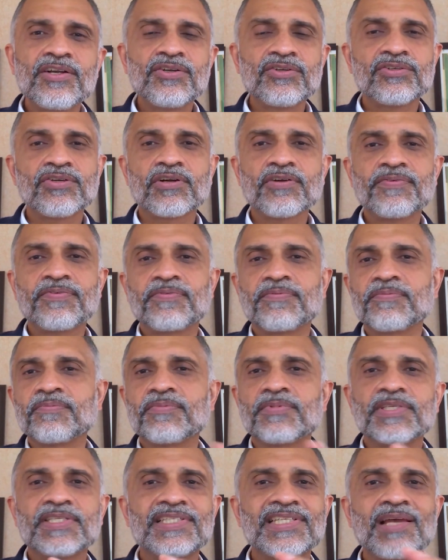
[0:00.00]
to sort of
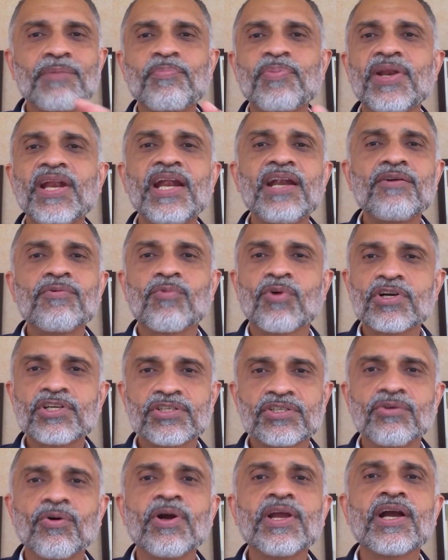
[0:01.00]
separate
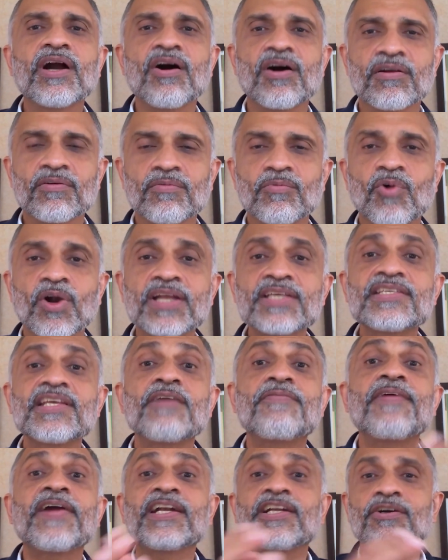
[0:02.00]
what's going on. What is the
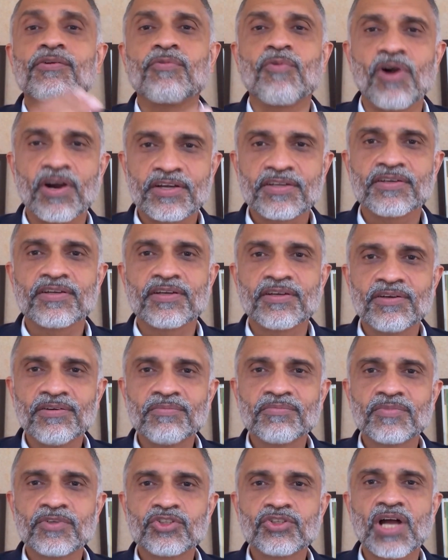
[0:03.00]
effect of what,
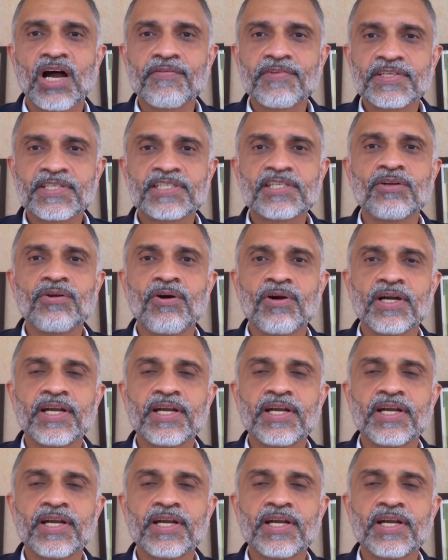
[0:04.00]
so after such a long